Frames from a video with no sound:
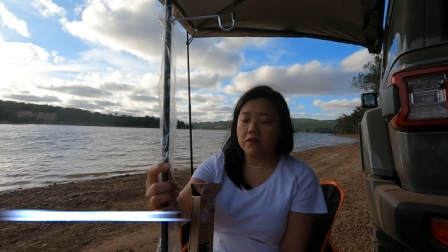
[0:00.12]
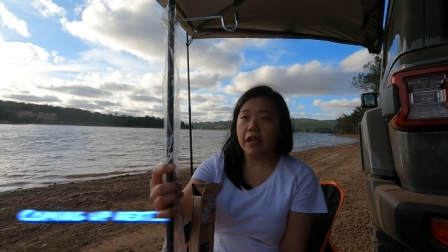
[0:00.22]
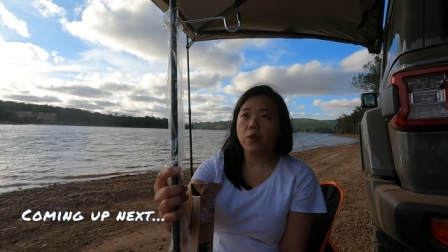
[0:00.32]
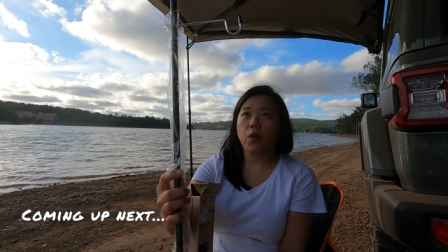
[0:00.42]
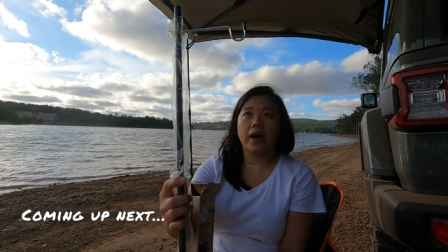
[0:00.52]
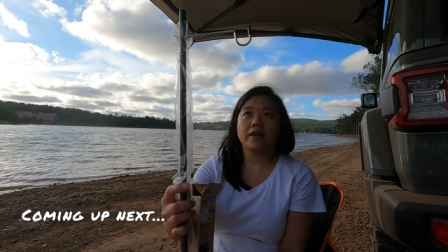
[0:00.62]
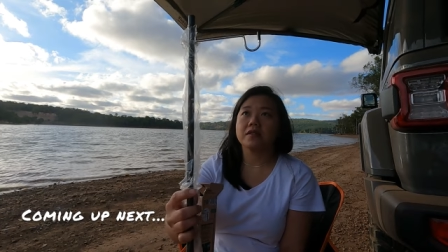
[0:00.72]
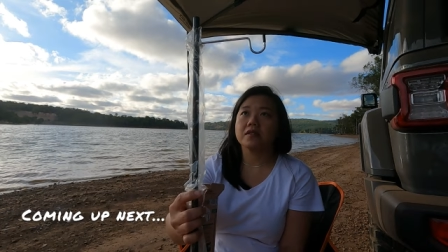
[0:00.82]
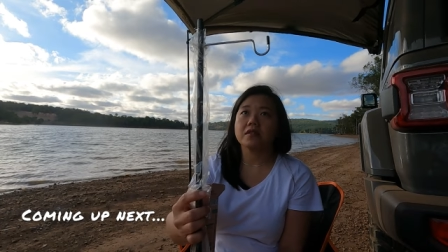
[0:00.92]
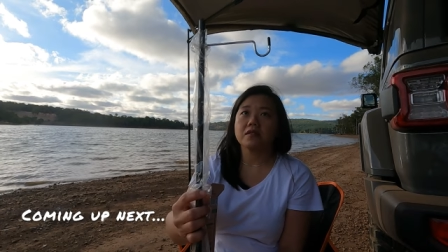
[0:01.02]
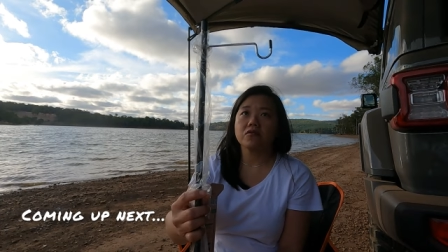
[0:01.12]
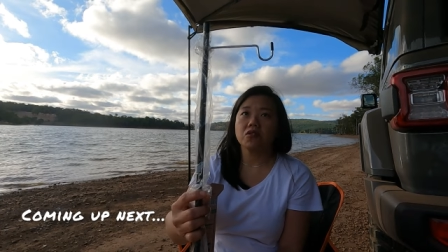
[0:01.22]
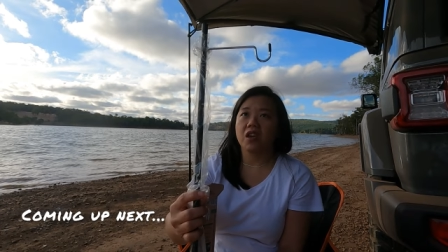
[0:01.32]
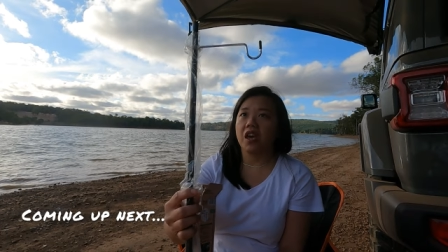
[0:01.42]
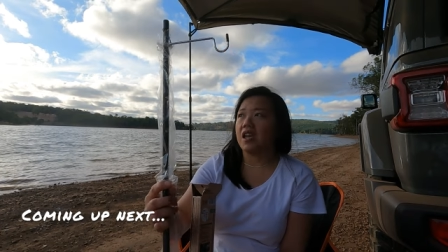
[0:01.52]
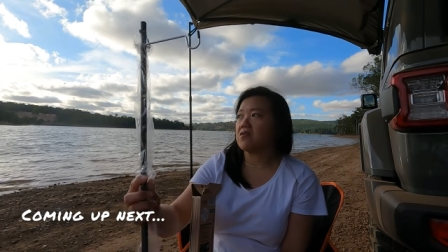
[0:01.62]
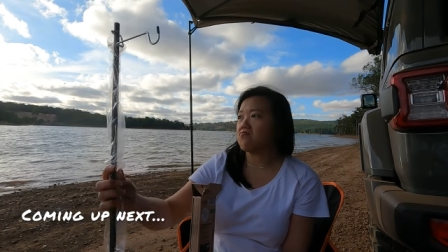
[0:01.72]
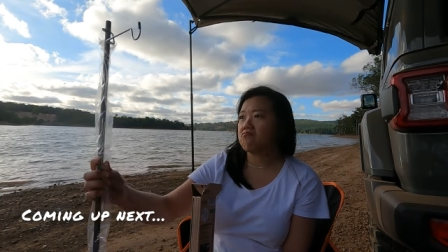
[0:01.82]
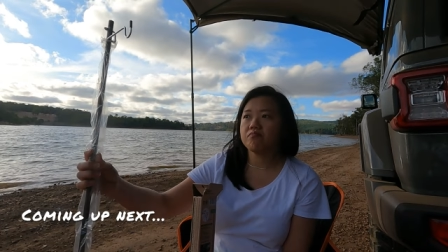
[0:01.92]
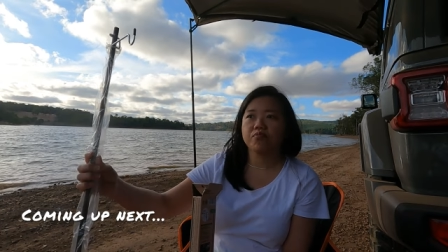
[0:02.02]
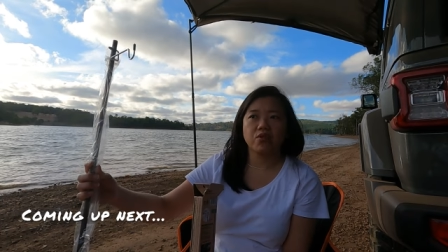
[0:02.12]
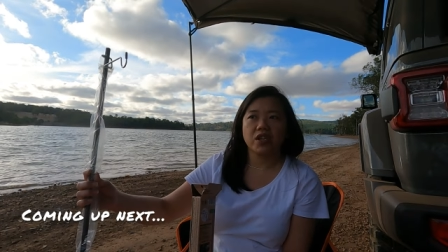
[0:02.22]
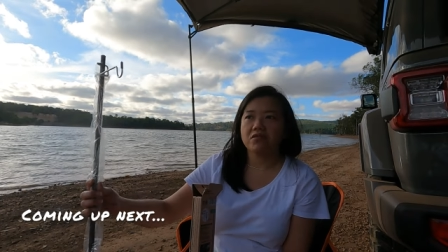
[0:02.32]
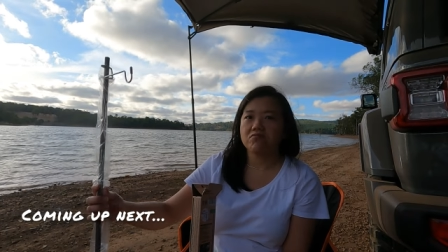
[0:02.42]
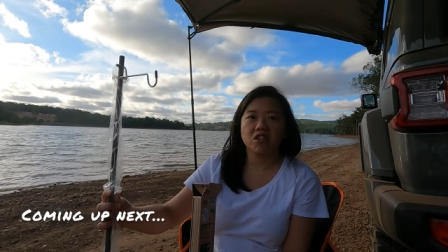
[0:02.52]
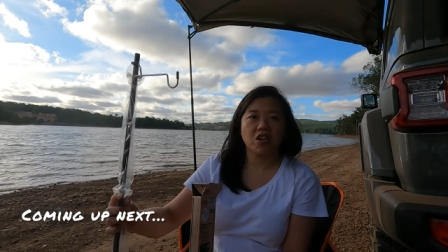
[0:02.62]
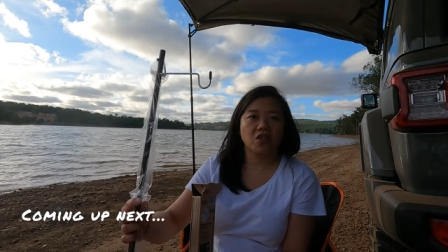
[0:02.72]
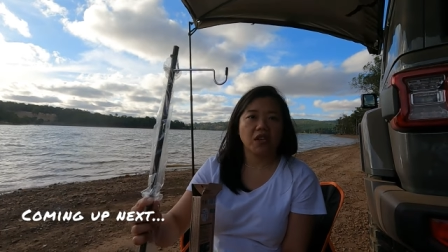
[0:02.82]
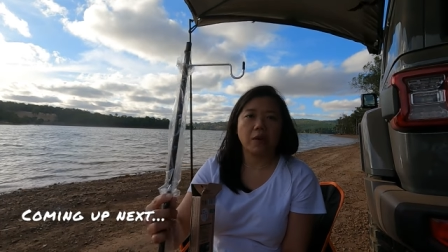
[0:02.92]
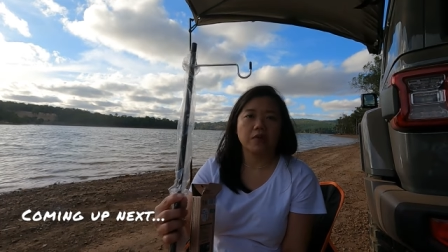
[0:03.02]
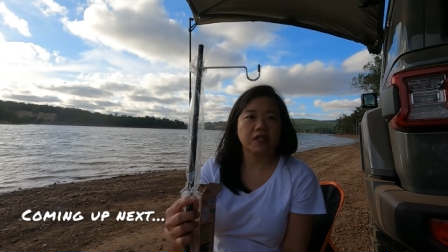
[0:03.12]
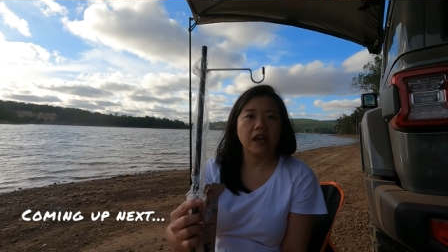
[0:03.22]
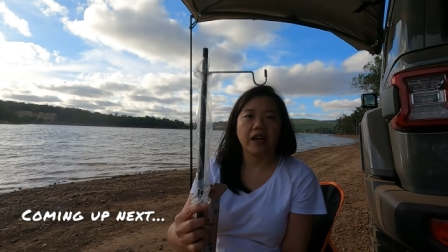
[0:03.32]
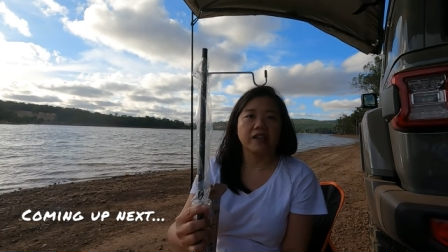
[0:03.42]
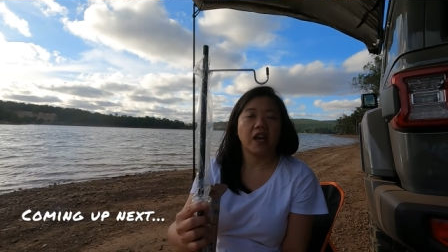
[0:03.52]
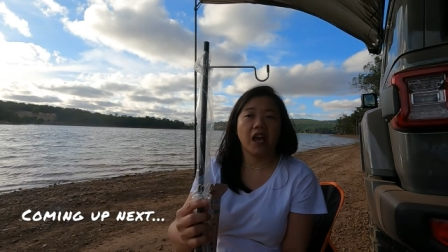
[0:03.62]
Likewise, you can put it near your campsite